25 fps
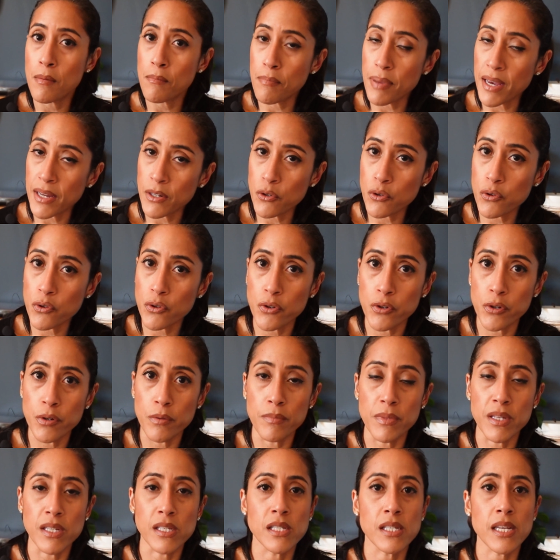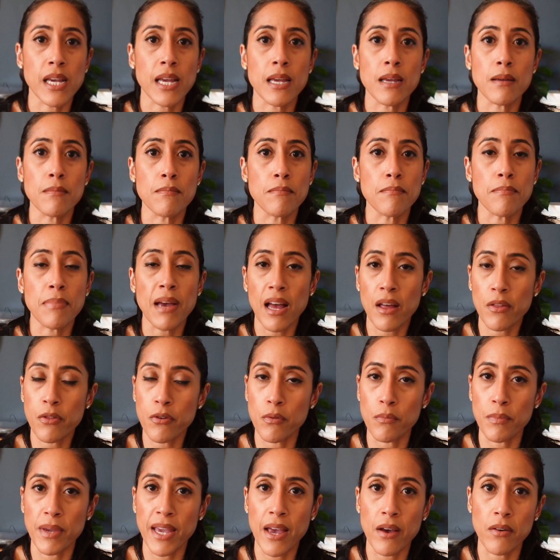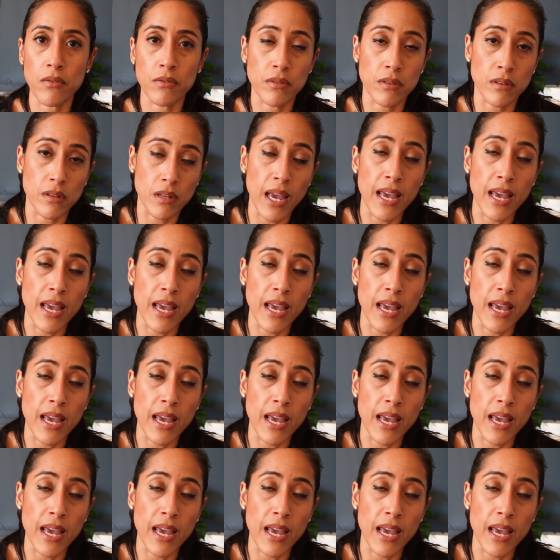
bedroom, the same bathroom count,